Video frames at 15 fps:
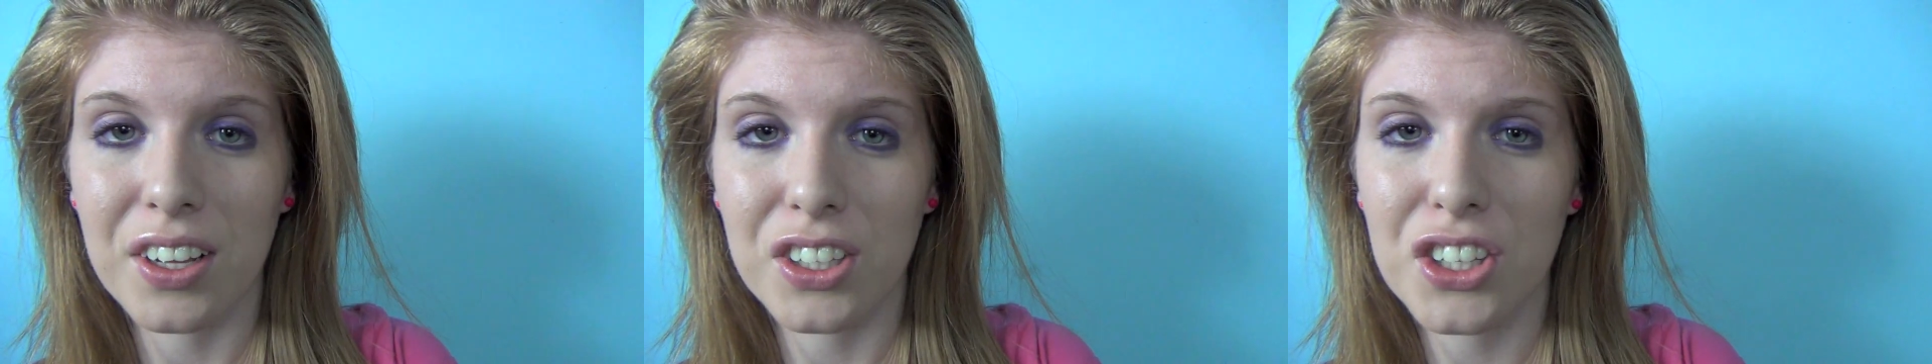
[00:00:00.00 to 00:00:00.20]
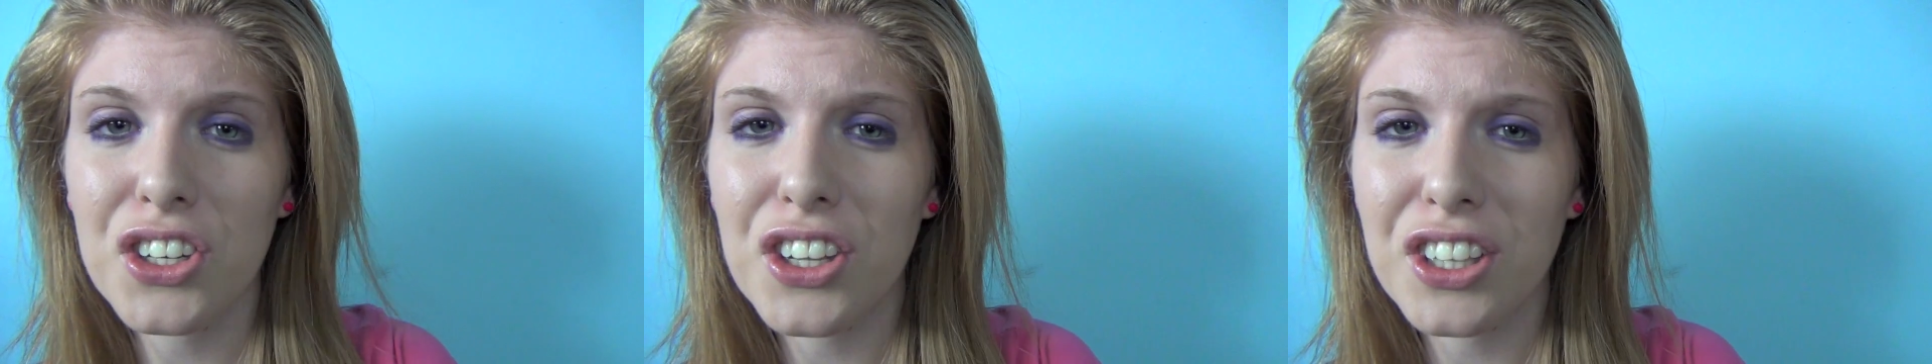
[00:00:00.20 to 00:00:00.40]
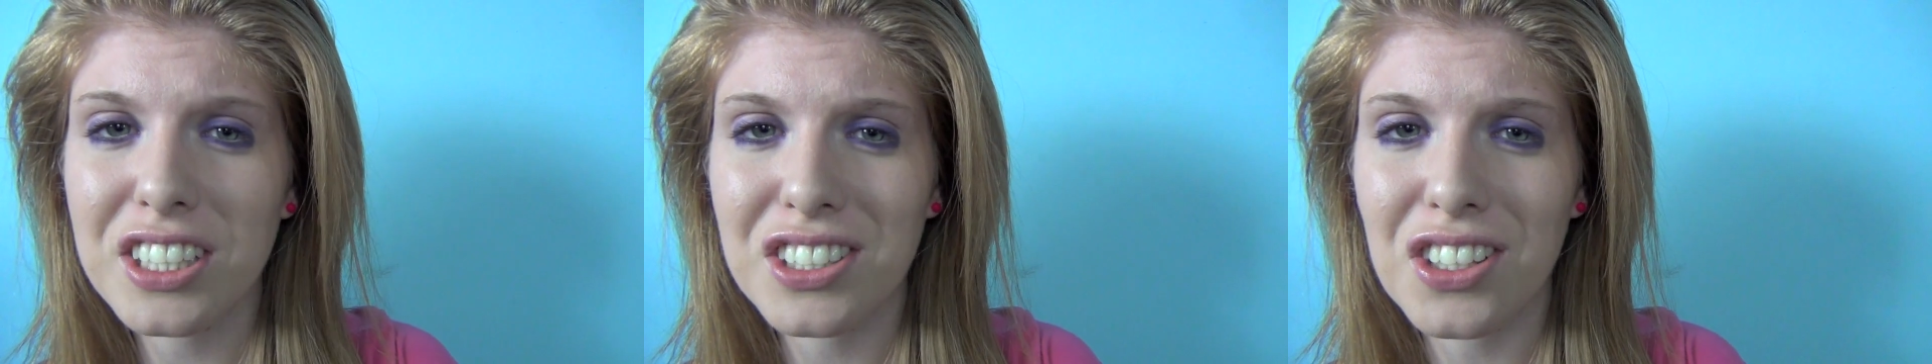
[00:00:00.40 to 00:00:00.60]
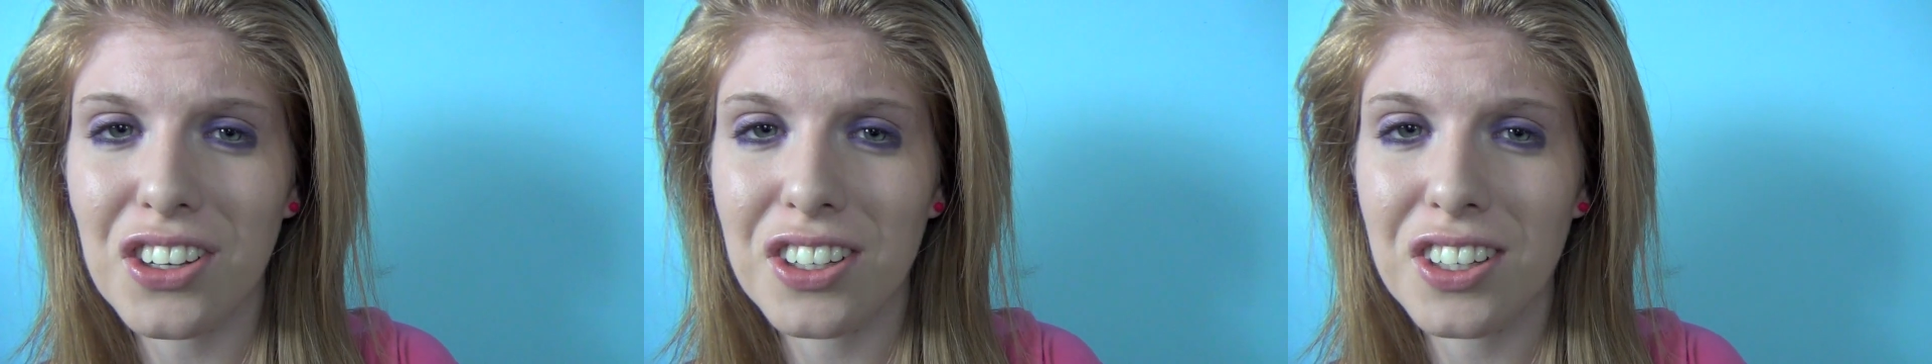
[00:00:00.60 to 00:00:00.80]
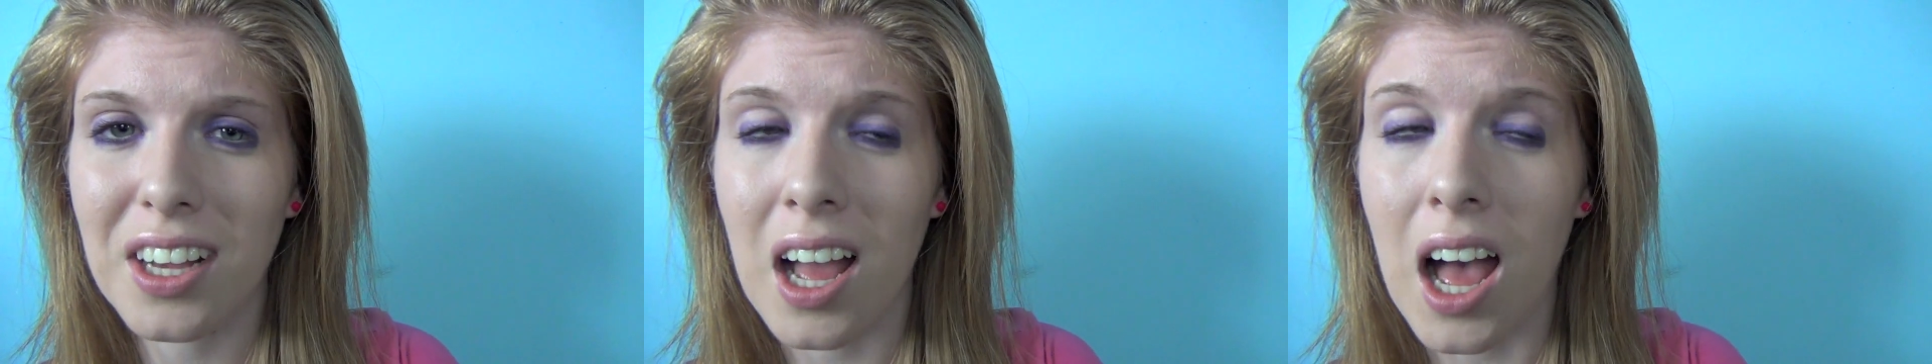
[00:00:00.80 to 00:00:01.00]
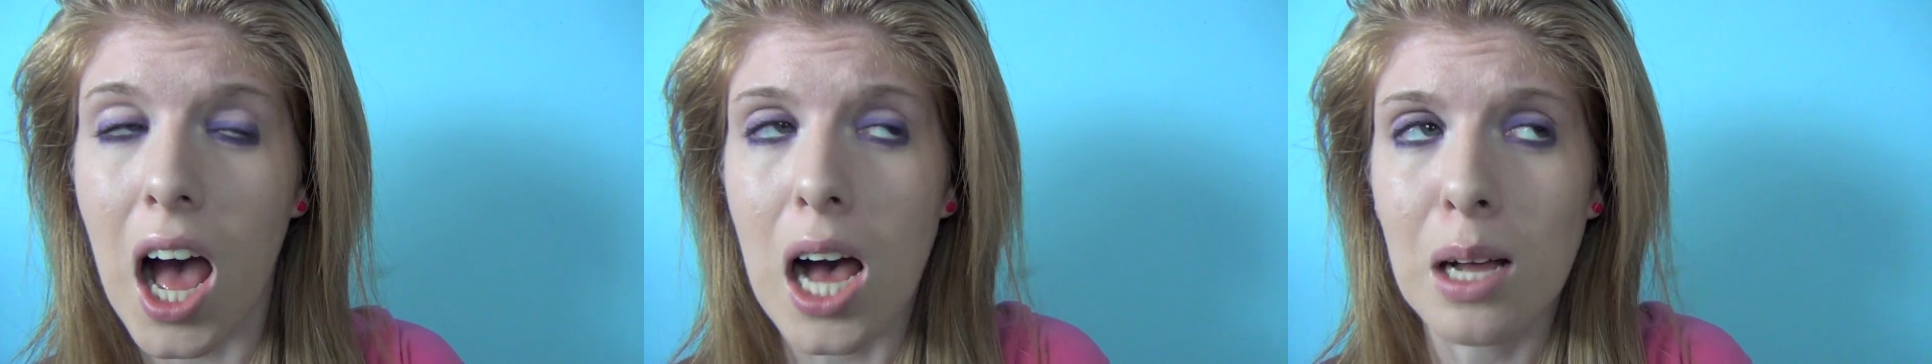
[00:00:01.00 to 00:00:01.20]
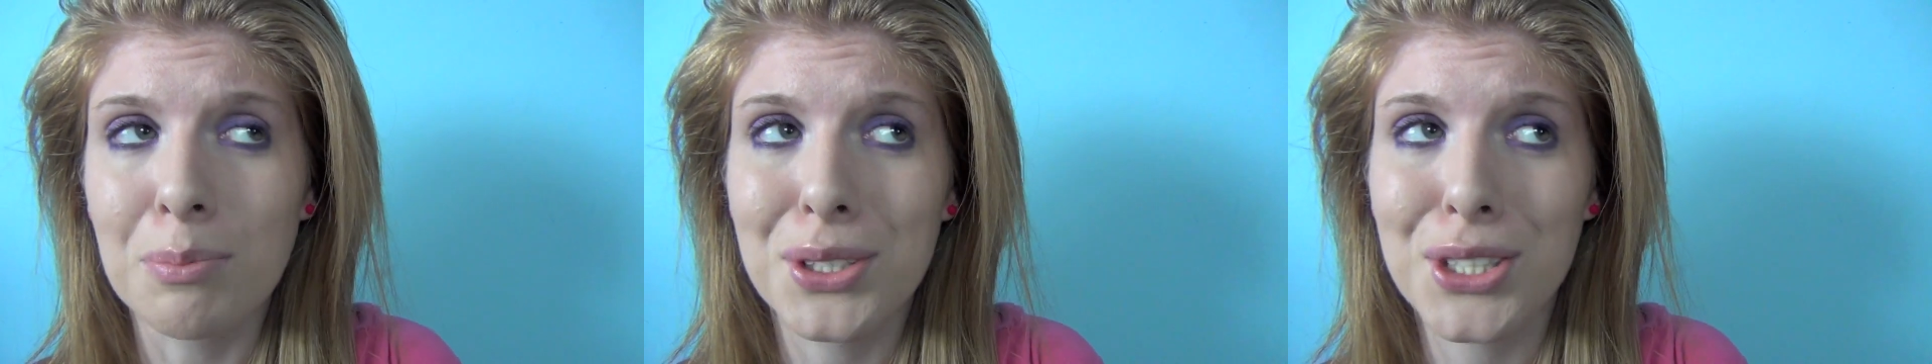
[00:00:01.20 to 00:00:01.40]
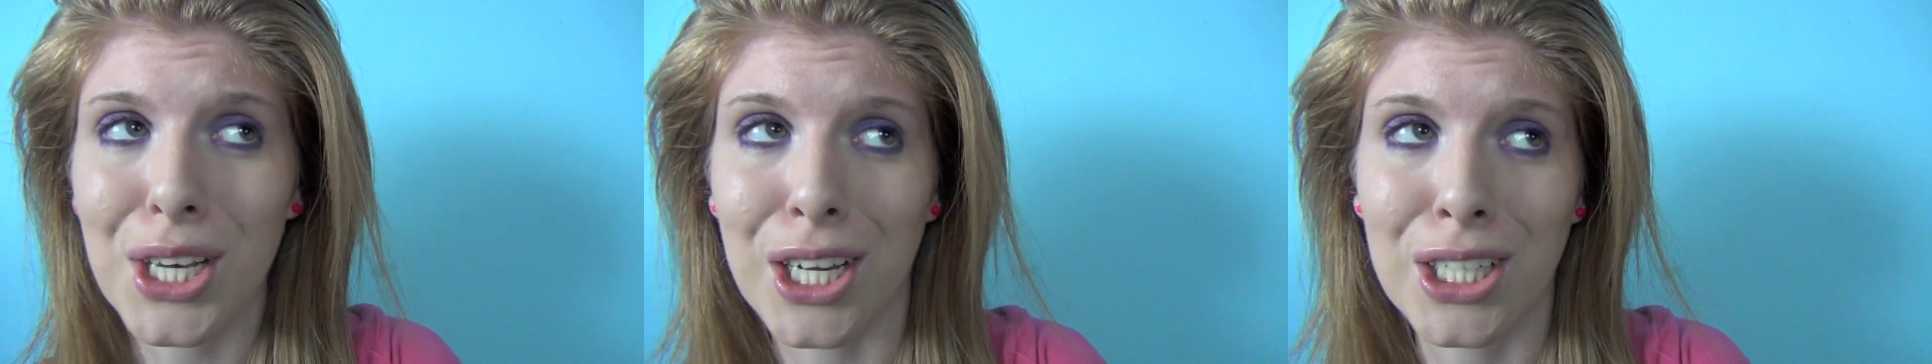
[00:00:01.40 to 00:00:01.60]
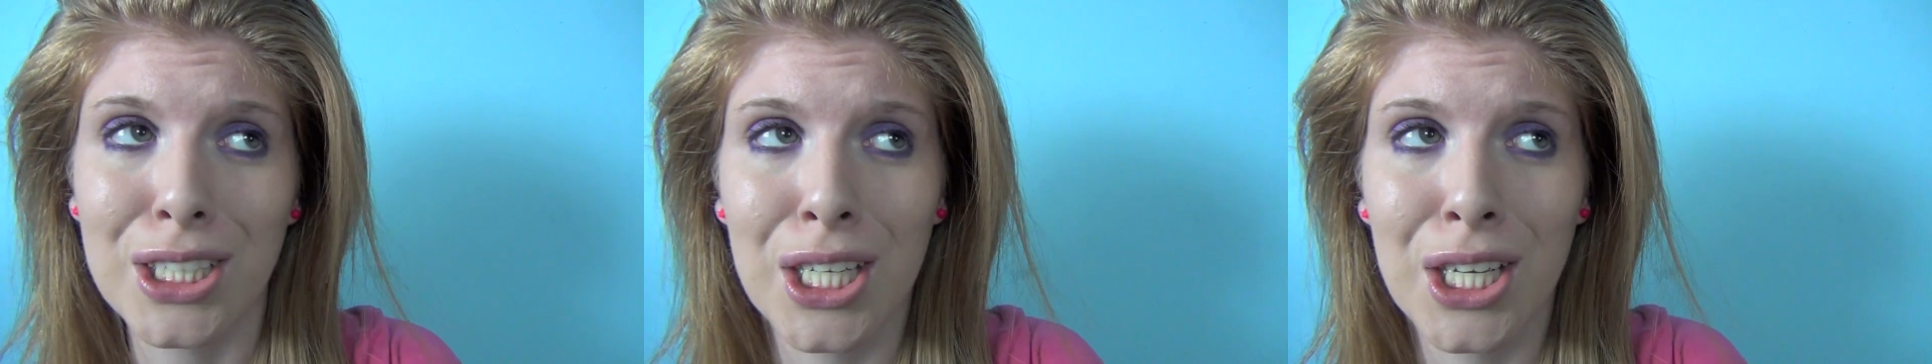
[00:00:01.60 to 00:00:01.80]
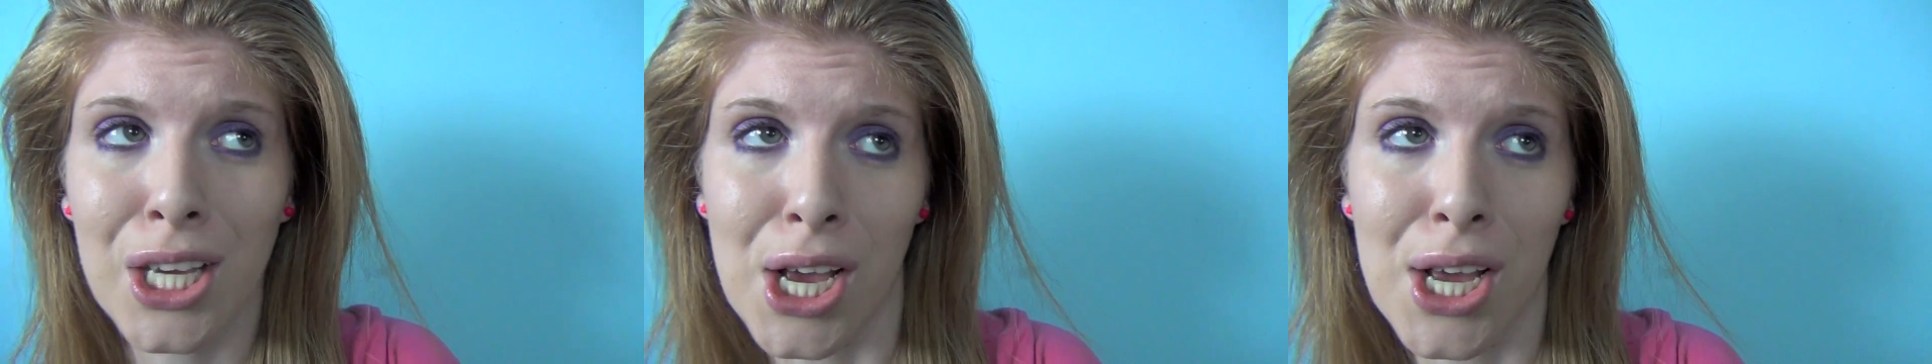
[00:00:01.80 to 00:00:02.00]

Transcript: you know the song, "I'm sexy